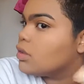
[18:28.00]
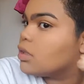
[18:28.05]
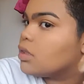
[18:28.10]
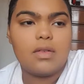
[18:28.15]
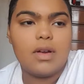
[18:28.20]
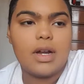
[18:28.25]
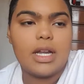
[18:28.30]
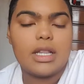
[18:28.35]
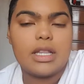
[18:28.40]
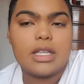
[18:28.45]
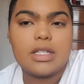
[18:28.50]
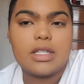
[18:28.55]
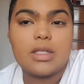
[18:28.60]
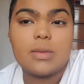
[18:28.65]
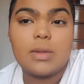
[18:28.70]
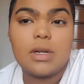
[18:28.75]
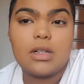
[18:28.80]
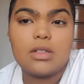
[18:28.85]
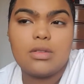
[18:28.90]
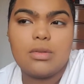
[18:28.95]
Alrighty, this is
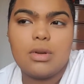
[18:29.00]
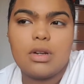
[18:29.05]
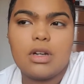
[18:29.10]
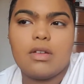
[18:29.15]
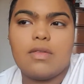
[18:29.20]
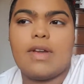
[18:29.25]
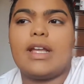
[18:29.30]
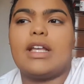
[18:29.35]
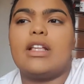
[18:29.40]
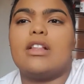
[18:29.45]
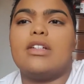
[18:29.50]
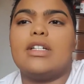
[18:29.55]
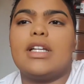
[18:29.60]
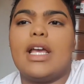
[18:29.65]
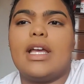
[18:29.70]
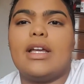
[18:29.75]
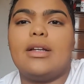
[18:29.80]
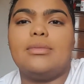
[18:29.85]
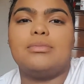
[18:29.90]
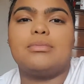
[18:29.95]
what I'll do on a regular
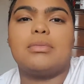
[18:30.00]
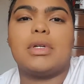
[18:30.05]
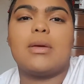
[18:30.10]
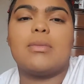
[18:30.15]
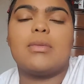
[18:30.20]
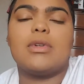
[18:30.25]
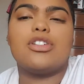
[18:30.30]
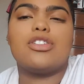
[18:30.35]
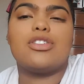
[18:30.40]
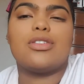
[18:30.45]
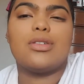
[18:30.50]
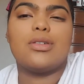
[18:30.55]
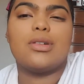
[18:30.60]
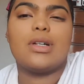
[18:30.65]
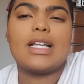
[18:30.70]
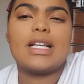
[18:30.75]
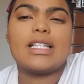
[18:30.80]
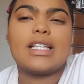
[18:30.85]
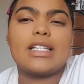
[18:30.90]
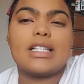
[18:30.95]
day. But I'm going to show you
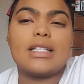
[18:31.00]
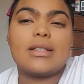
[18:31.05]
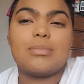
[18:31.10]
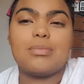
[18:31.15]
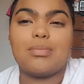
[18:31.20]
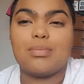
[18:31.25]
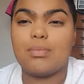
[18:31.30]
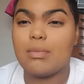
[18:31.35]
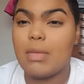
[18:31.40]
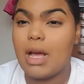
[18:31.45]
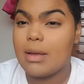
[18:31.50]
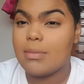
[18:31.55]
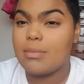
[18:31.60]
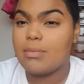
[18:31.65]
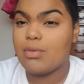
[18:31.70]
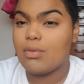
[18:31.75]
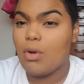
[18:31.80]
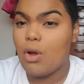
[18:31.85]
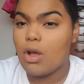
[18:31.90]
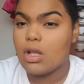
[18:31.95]
guys my
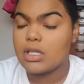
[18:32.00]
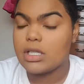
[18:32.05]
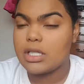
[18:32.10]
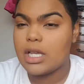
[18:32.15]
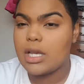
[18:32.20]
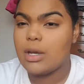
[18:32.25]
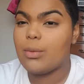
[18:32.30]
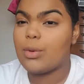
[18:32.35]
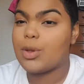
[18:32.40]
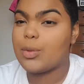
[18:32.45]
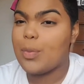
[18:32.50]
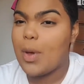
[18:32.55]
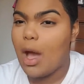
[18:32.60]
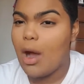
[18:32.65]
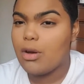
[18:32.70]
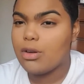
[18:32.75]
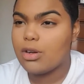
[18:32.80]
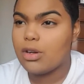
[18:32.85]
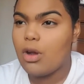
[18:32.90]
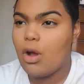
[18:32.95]
bronzing with
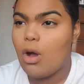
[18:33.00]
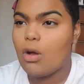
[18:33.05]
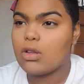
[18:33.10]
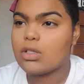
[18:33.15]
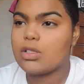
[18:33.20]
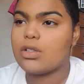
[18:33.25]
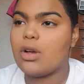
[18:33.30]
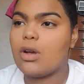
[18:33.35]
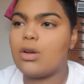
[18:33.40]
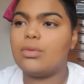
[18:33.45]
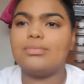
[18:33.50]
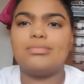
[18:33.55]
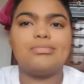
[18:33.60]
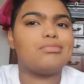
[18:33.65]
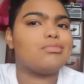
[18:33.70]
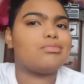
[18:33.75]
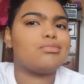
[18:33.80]
powder also.